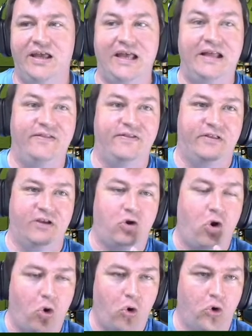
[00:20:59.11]
in the
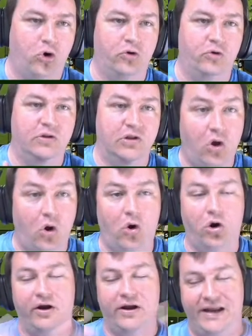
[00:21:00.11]
core
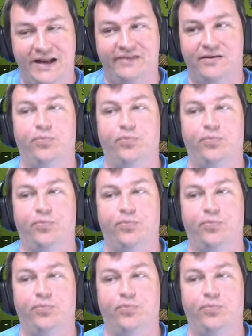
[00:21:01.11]
lore, it